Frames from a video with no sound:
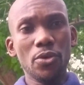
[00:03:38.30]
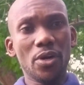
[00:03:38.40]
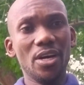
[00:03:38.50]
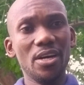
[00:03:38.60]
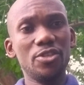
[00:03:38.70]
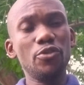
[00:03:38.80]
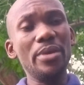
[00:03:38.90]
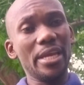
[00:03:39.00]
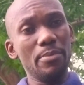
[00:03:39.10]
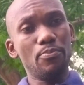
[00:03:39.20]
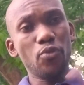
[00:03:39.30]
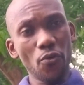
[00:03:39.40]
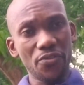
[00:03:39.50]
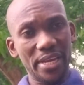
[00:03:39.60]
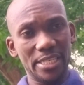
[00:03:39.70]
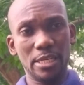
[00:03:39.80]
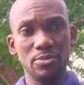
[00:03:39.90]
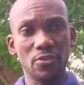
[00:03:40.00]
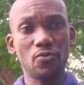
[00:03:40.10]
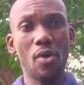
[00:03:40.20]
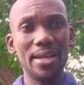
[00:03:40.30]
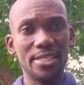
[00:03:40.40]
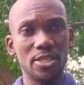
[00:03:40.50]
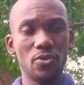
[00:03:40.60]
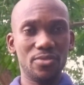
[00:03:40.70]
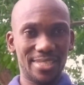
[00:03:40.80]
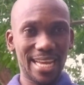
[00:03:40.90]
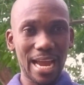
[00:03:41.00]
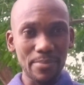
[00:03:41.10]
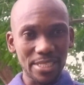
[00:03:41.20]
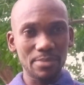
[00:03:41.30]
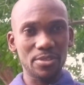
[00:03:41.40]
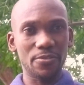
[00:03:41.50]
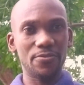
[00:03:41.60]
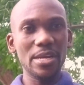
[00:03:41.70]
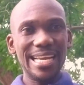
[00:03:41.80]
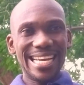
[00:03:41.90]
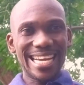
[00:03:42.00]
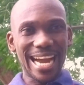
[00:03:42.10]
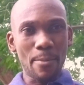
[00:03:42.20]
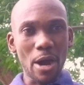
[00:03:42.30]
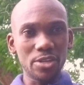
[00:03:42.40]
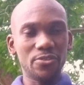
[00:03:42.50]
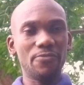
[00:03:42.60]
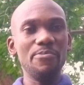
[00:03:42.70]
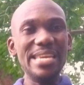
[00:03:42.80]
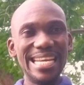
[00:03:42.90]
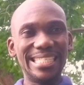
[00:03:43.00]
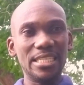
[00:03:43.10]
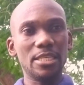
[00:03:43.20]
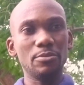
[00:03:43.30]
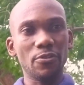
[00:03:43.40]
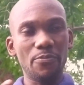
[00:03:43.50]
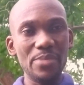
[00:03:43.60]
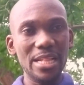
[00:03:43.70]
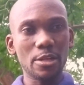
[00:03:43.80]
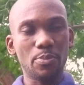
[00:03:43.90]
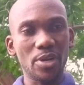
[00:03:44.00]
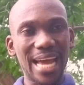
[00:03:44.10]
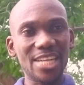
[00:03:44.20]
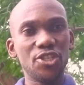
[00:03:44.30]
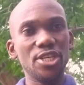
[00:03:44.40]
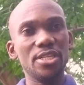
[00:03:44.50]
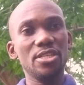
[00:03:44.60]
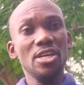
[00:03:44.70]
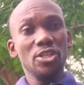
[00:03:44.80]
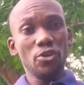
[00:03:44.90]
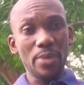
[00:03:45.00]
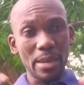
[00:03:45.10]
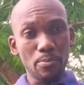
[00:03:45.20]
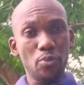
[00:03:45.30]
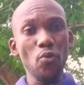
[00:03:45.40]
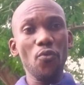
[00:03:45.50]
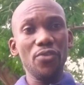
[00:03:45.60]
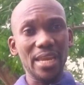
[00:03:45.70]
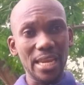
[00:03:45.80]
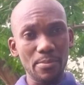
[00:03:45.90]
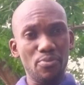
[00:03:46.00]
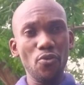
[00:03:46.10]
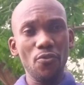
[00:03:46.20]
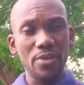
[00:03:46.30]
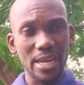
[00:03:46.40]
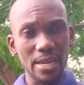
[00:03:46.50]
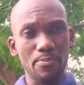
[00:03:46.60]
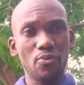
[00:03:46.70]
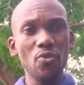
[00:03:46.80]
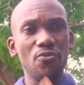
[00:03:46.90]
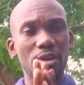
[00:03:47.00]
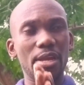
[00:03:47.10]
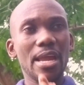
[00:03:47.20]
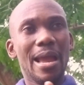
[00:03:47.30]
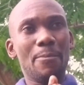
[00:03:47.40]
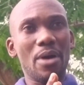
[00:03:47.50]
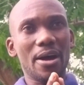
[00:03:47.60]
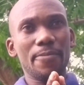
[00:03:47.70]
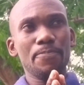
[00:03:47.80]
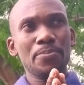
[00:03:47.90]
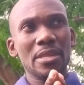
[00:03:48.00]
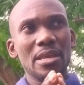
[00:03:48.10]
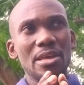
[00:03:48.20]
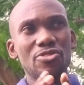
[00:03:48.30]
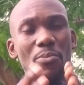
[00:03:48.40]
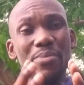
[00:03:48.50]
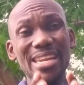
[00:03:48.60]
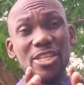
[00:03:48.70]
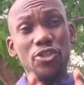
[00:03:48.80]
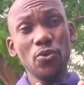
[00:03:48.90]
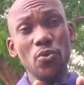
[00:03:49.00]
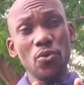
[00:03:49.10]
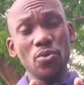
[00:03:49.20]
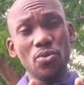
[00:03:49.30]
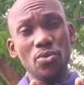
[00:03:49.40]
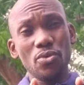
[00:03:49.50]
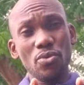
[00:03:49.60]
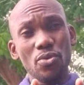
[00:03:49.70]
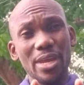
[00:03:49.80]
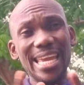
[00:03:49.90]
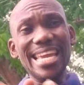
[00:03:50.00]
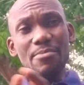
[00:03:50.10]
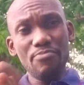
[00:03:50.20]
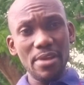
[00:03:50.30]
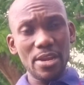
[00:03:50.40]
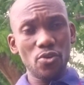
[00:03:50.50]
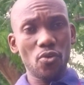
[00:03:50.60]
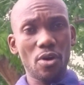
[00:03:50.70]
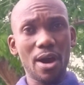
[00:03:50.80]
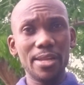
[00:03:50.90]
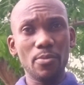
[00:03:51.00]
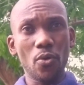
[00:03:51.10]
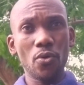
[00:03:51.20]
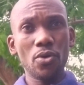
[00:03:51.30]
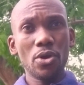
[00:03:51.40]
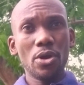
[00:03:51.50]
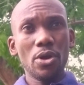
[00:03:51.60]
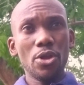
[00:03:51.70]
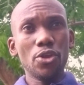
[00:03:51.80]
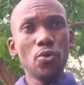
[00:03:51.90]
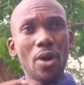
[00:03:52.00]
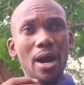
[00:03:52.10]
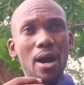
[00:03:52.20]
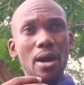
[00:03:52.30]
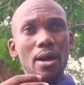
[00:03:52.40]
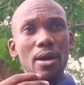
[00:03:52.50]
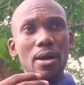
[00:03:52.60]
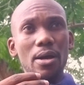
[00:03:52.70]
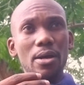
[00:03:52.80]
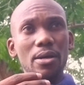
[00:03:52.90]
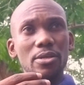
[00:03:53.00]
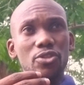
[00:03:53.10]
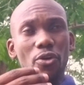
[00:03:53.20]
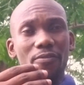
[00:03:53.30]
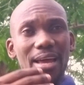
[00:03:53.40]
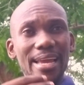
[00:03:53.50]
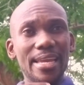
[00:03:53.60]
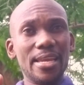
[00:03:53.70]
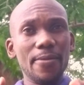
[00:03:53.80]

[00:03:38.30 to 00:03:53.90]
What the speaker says: herd to be improving in terms of quality all the time, in terms of amount of meat, in terms of milk production, to be improving and improving and improving. But the minute you inbreed your animal, you are sort of like